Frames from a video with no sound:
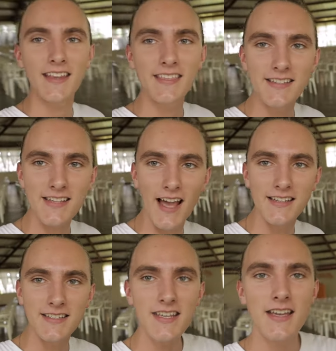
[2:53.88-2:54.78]
get this
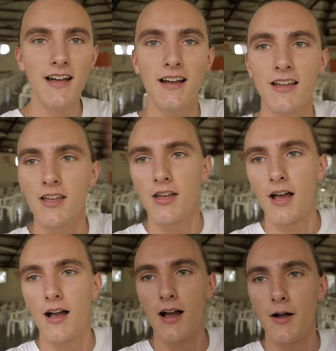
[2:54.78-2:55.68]
idea
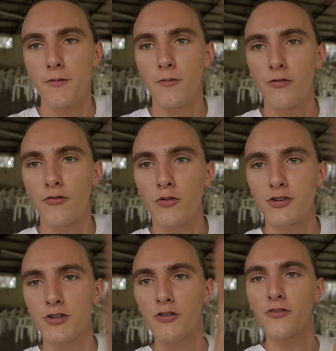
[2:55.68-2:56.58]
um,
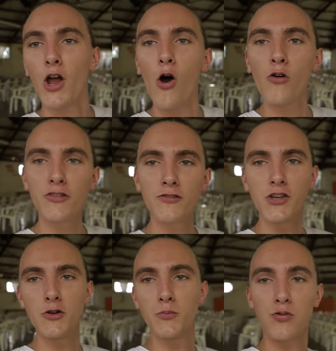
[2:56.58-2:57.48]
for sort of an
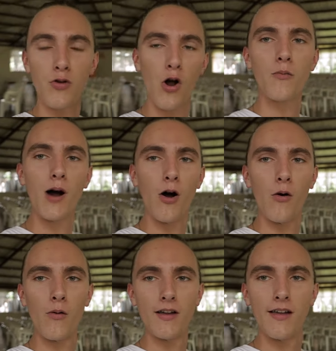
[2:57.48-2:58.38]
overview
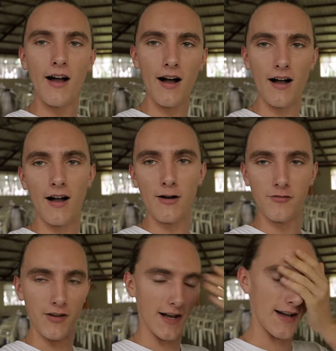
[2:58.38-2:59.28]
promo
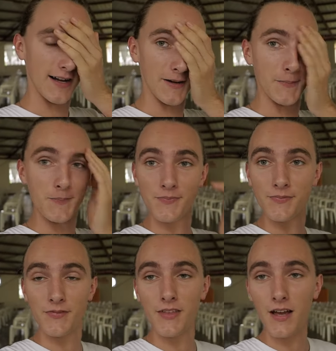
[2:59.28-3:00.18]
of um,
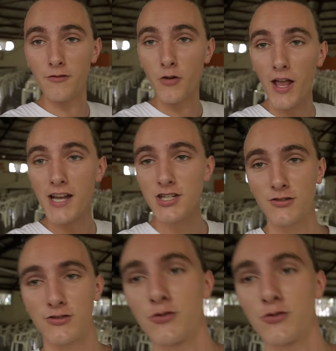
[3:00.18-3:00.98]
the vocational